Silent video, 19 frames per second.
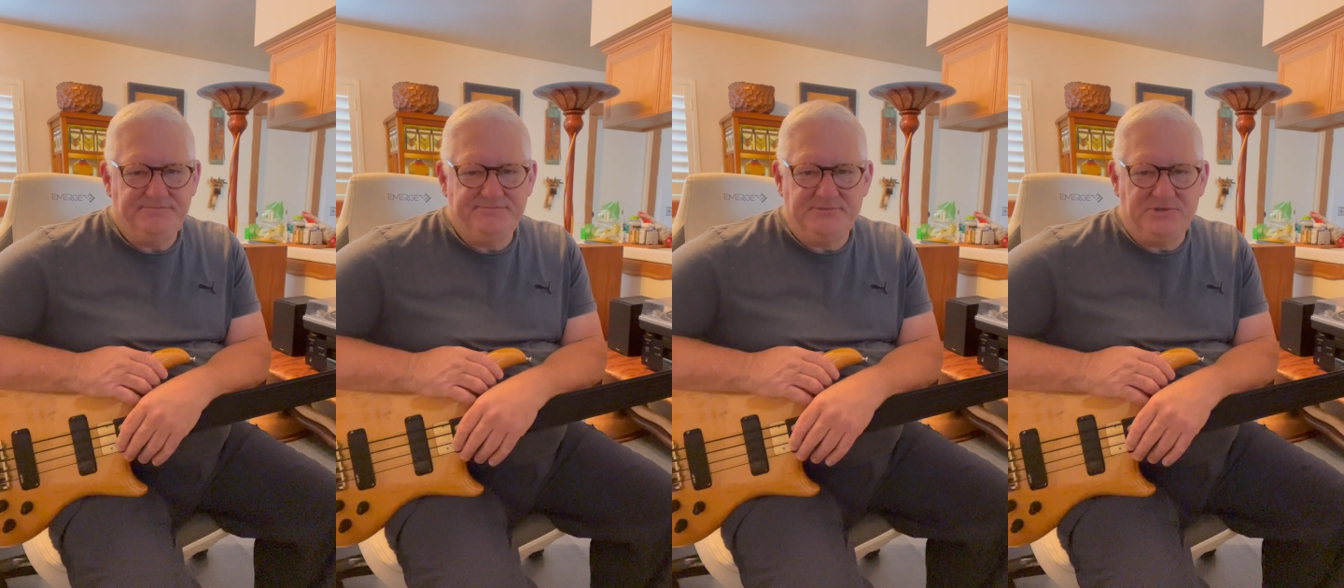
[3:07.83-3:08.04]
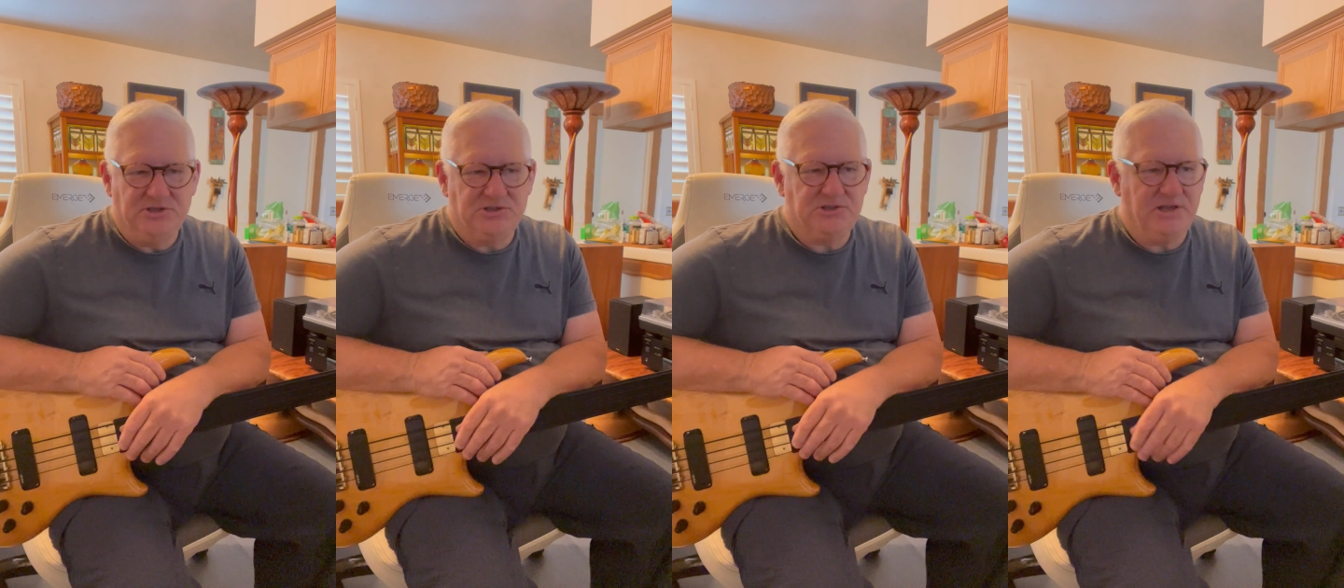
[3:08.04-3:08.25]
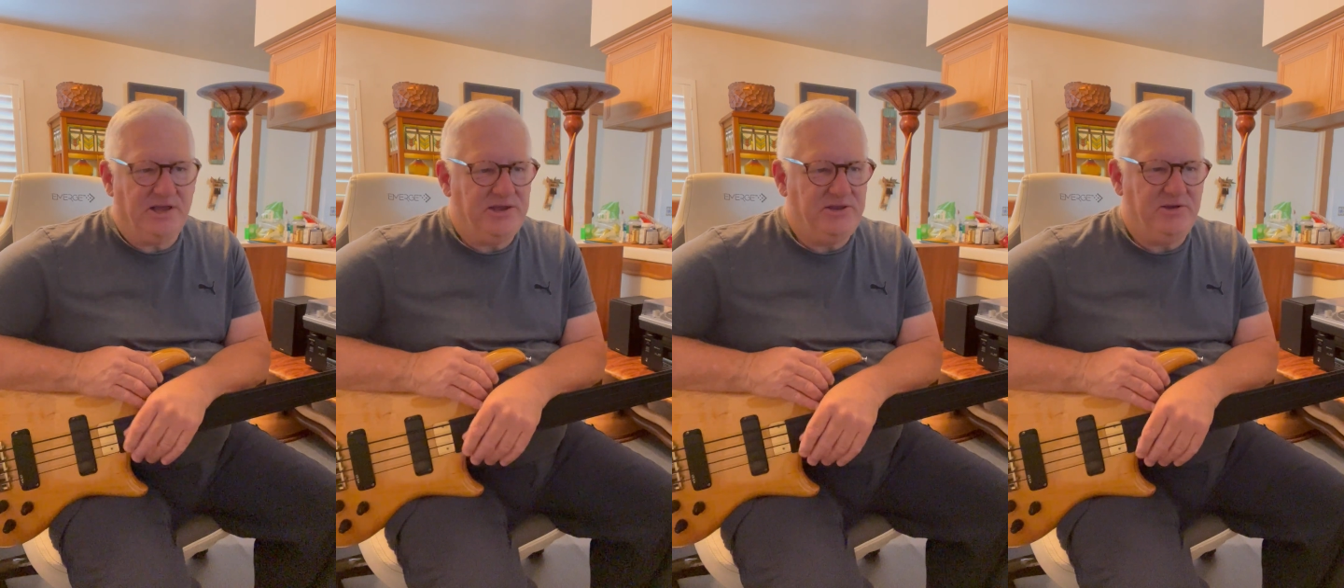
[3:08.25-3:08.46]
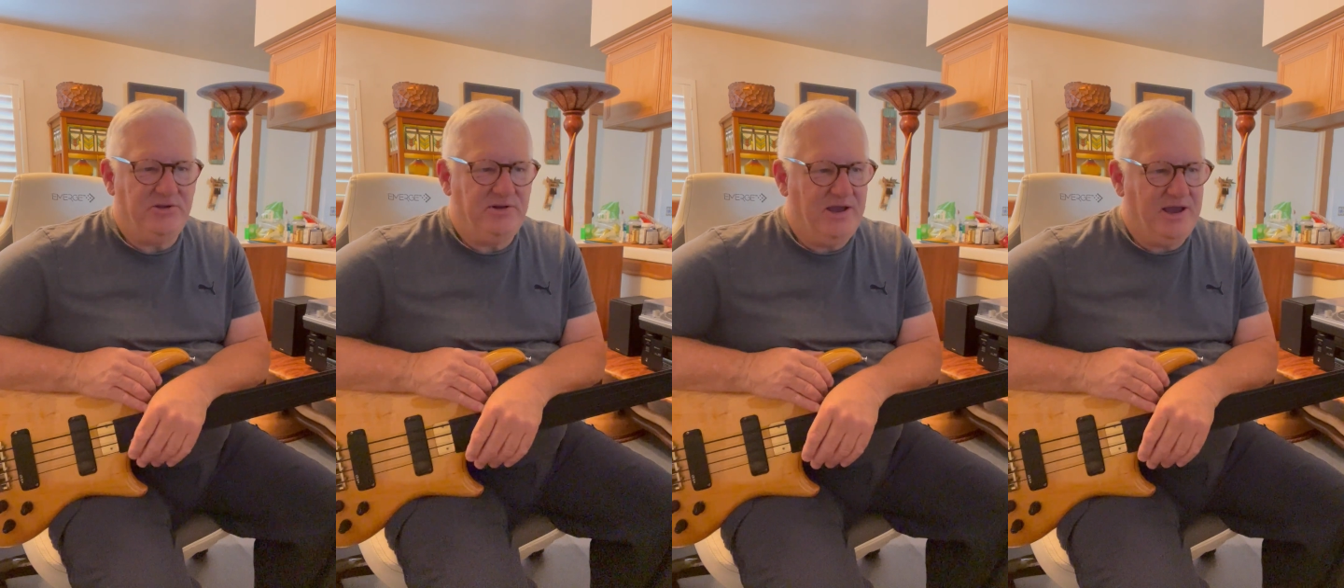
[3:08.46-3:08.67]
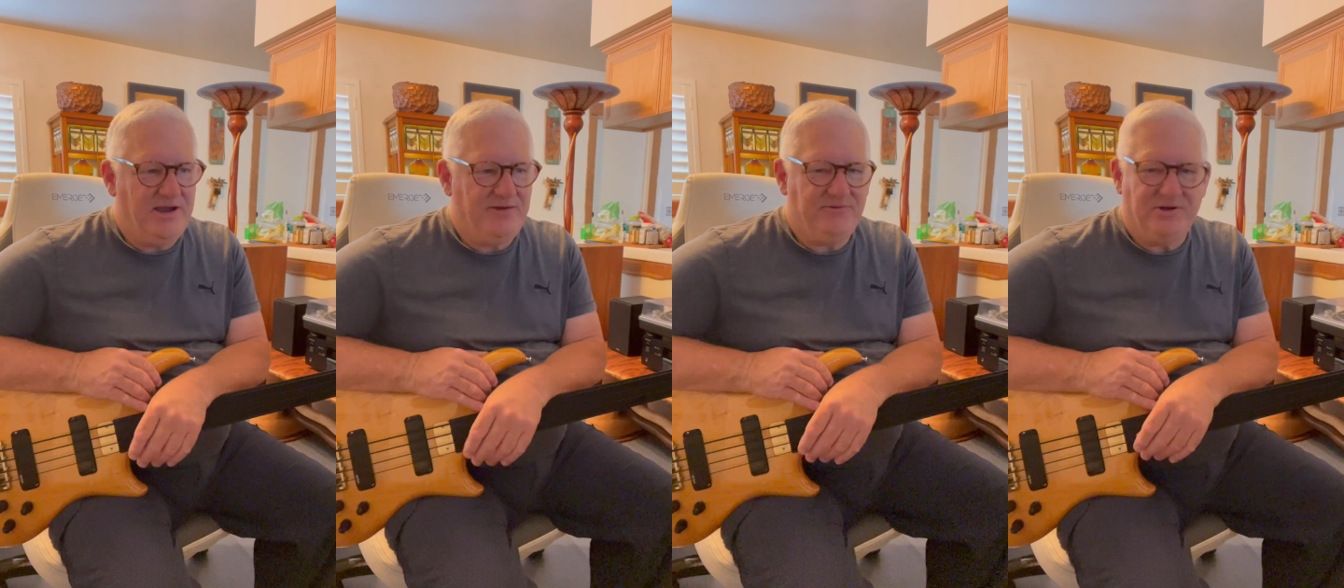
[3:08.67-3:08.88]
just like you'd
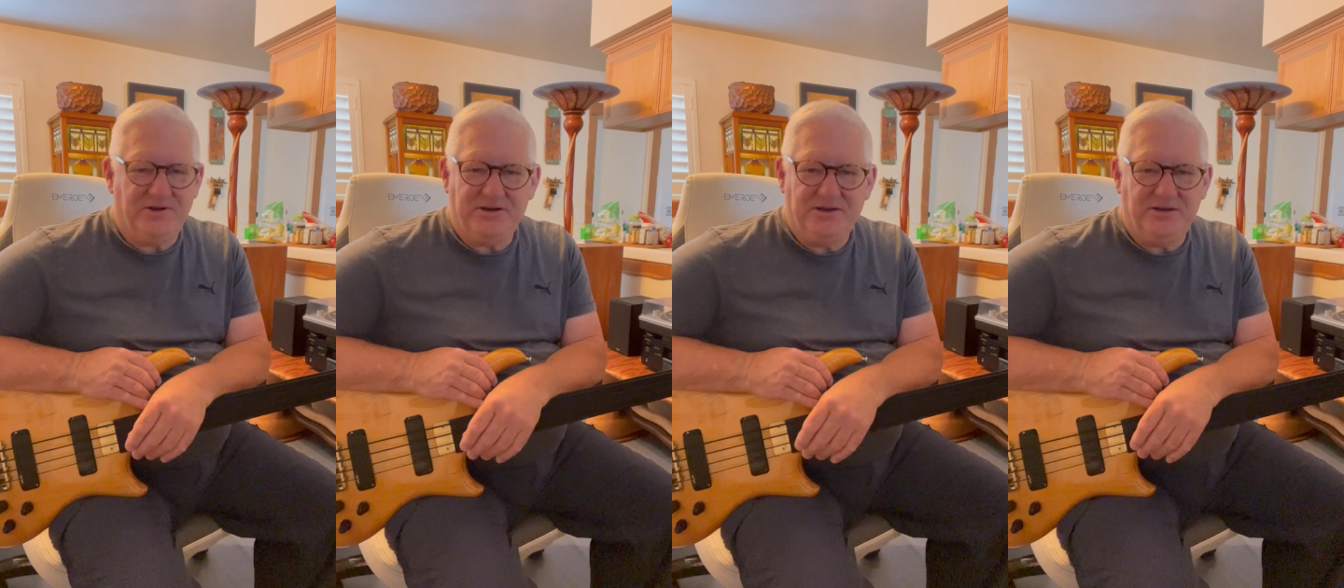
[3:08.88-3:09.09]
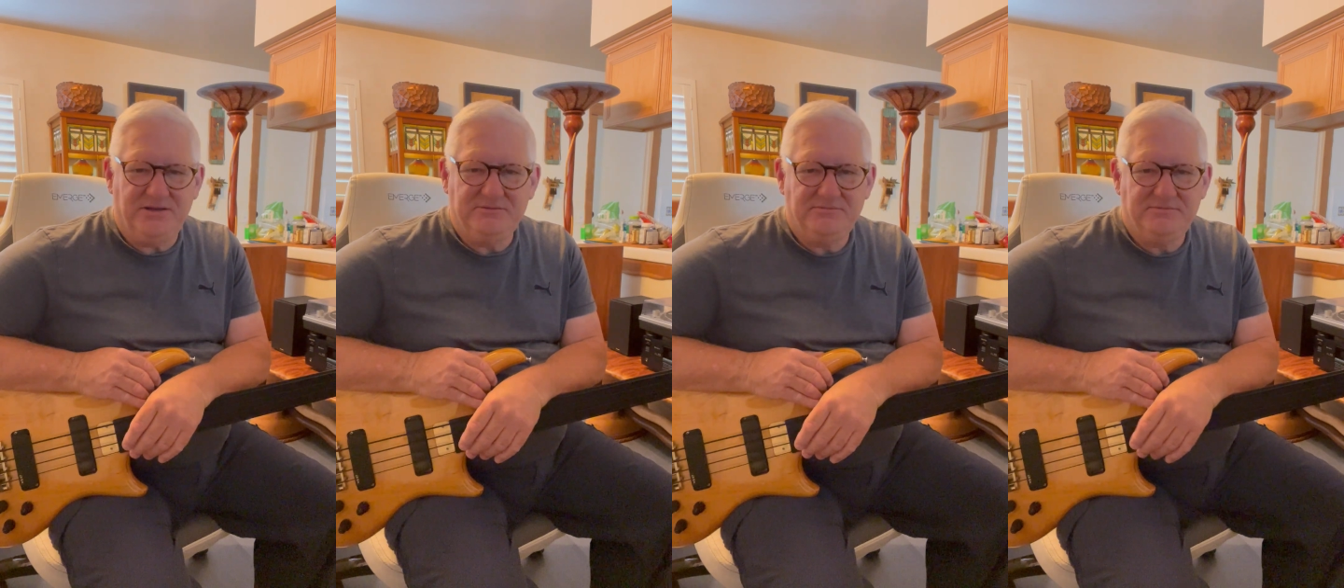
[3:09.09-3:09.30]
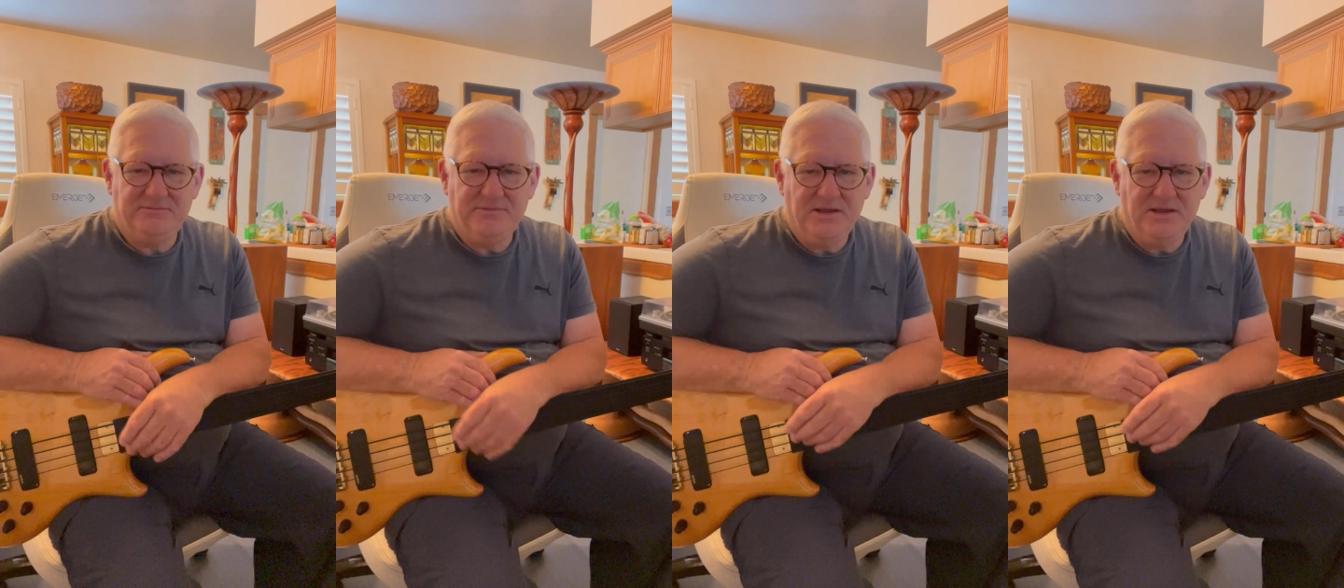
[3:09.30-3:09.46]
have on a